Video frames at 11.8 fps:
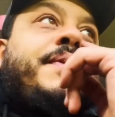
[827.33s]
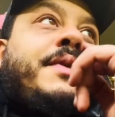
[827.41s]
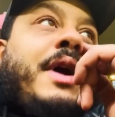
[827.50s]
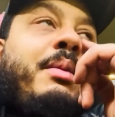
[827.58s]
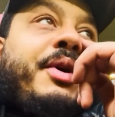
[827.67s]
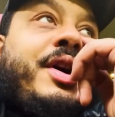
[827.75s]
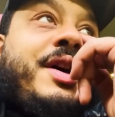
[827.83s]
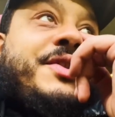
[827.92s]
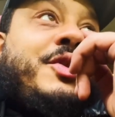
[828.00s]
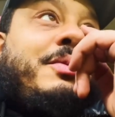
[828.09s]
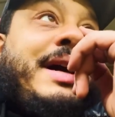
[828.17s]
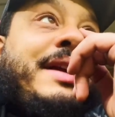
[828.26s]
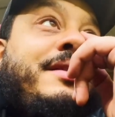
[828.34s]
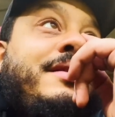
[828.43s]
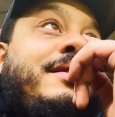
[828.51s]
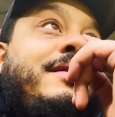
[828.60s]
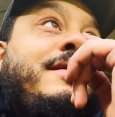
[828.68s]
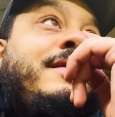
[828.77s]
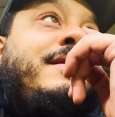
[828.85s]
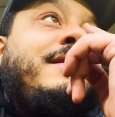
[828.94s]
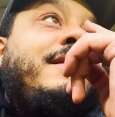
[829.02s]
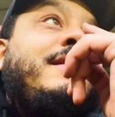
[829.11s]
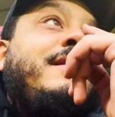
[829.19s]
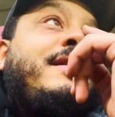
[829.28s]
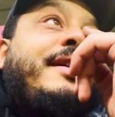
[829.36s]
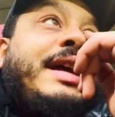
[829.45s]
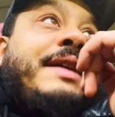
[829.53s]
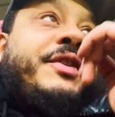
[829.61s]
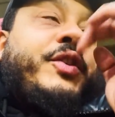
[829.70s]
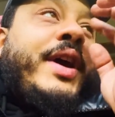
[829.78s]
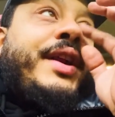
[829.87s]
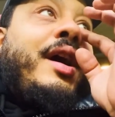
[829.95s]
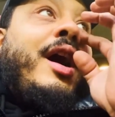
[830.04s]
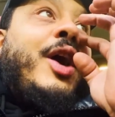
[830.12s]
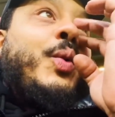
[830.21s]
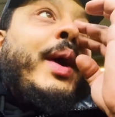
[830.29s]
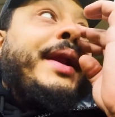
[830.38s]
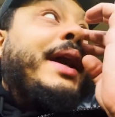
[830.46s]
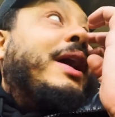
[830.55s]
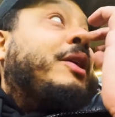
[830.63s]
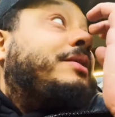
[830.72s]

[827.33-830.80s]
Come on, Arsenal, man. Gonna have to do it the hard way now.